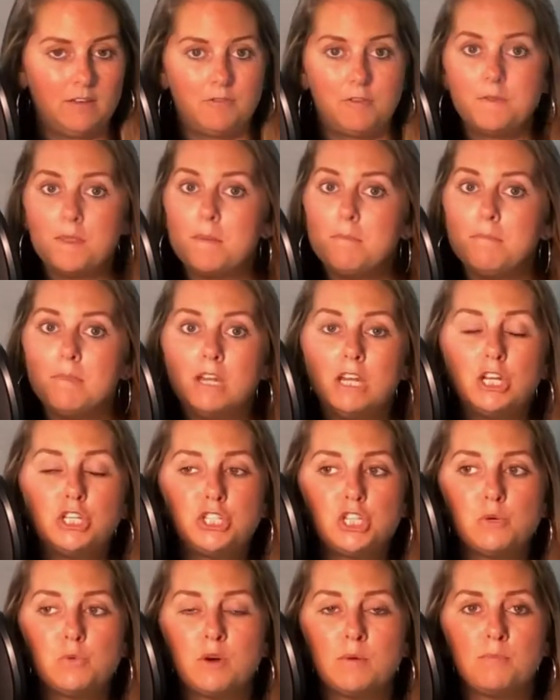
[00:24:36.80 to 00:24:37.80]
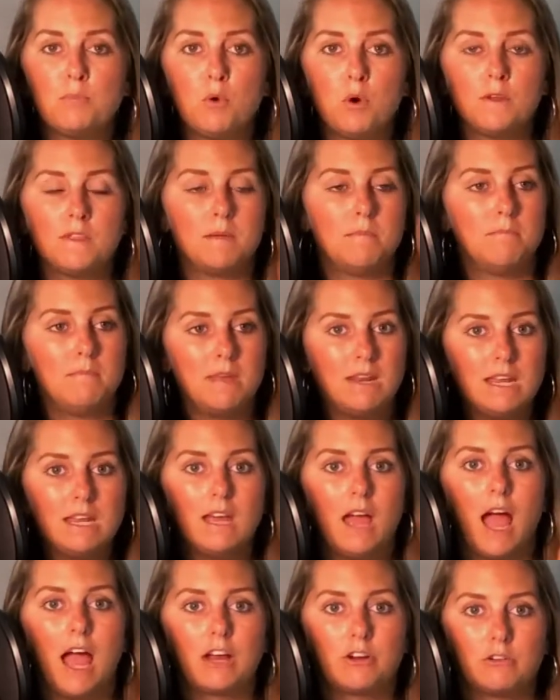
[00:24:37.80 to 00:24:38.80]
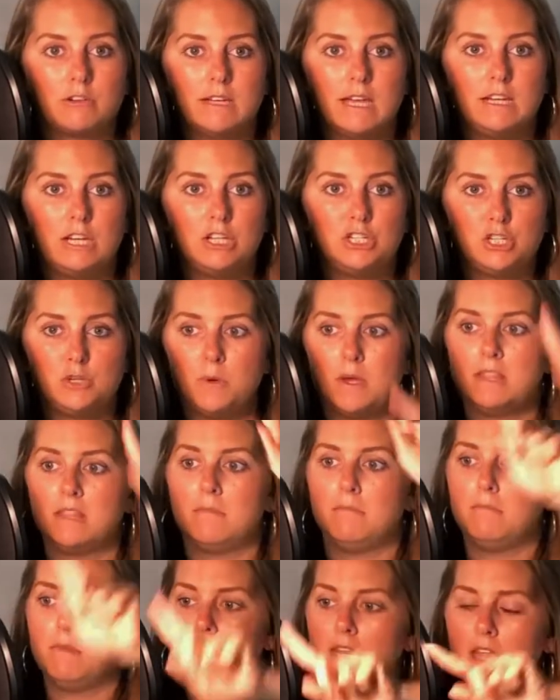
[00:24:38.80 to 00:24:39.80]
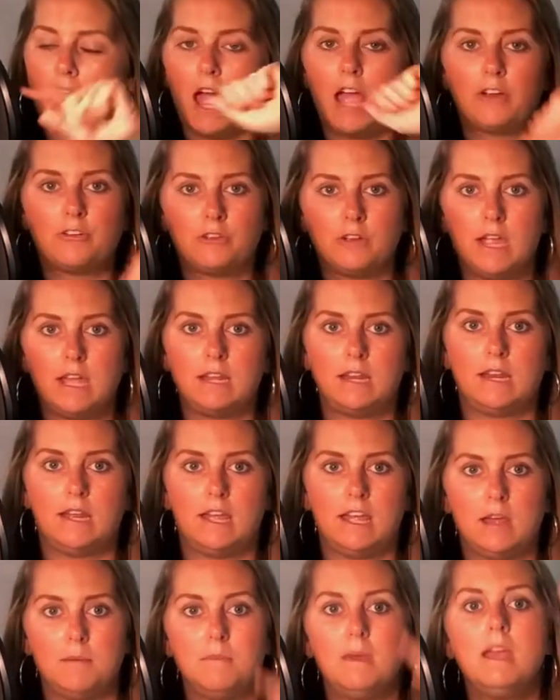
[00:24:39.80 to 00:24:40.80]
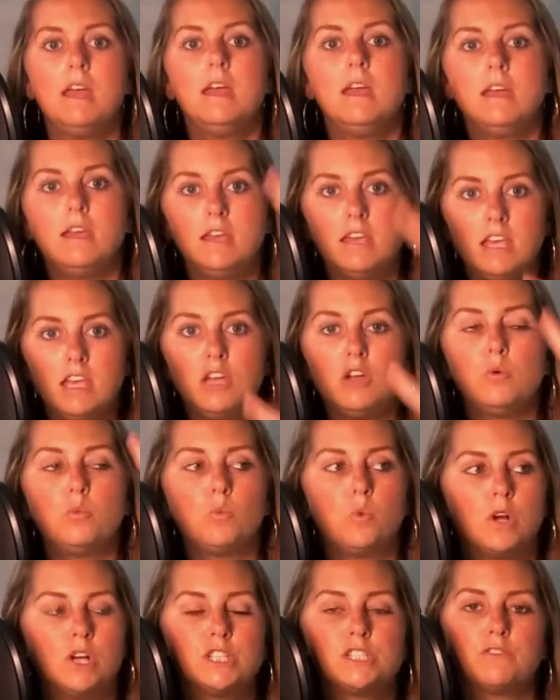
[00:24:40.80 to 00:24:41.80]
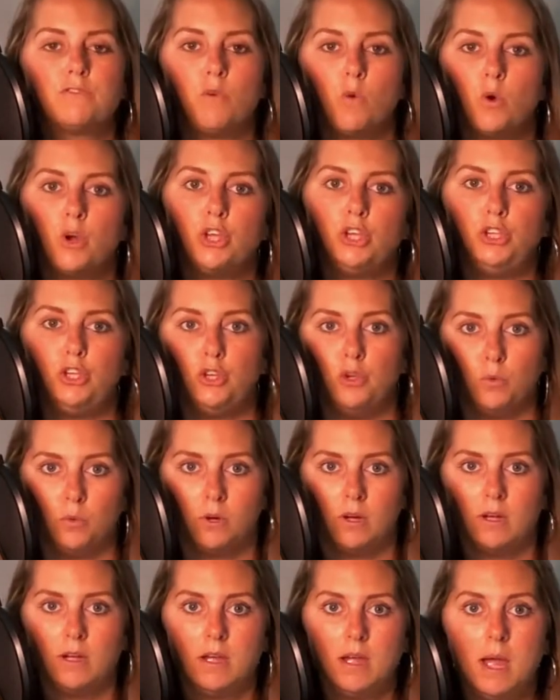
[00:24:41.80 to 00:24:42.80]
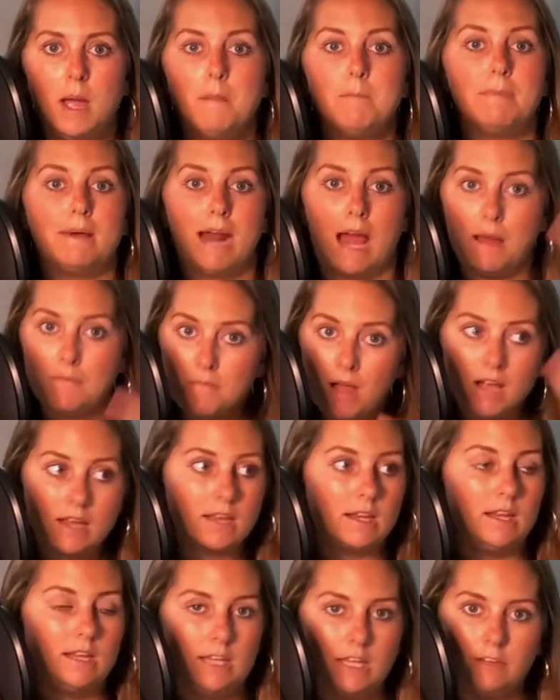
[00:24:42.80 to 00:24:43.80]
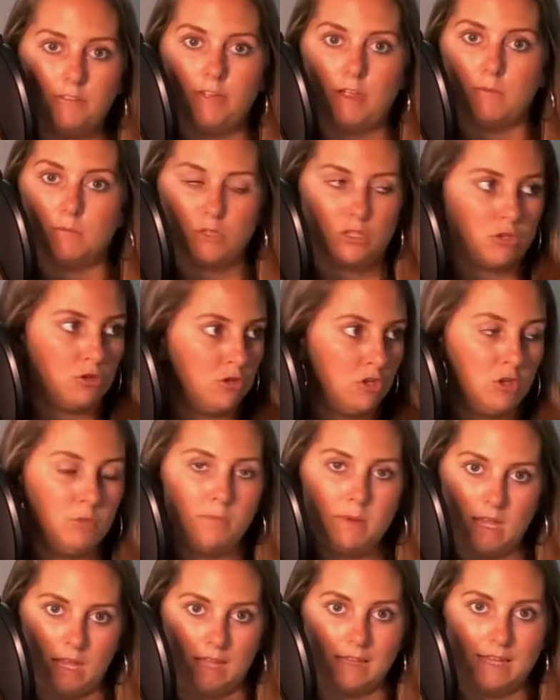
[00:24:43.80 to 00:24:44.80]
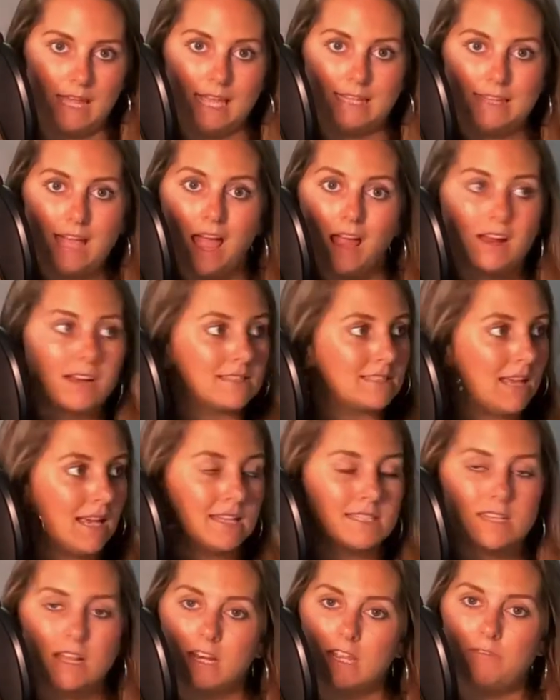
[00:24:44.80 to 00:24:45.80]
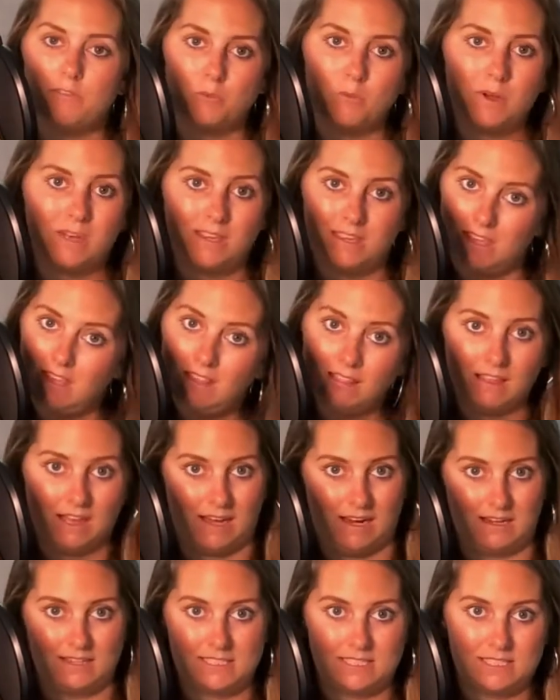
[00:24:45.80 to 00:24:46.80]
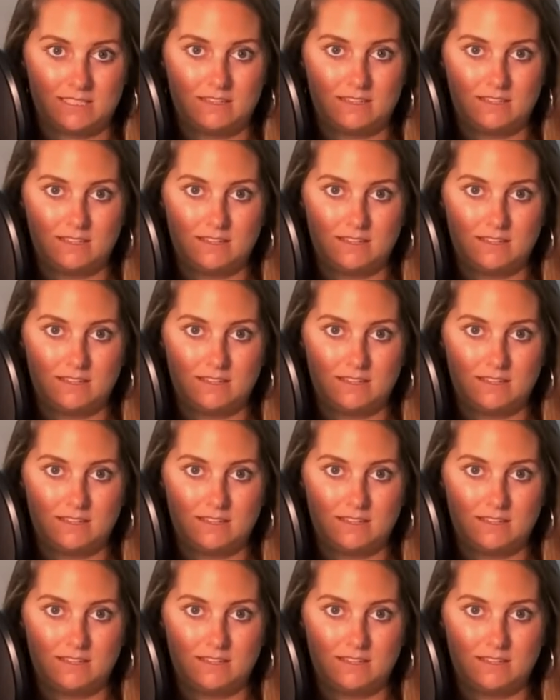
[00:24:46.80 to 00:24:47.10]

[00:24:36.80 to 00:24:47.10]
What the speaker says: From the minute you were born, the minute I created you and the minute I created him, he was for you. But I'm not going to give him to you being like that because that's not even what he likes.